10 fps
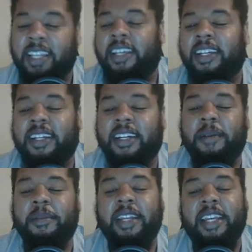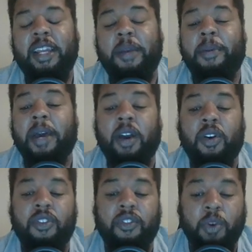Coming in at
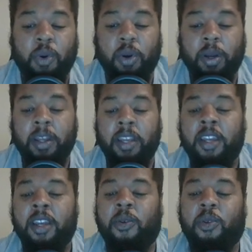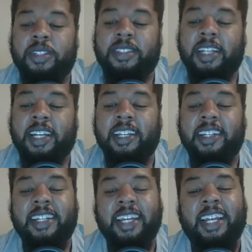power forward, I want to take a
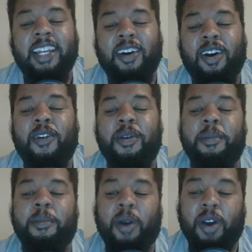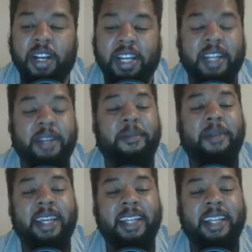look at Lauri Markkanen, man.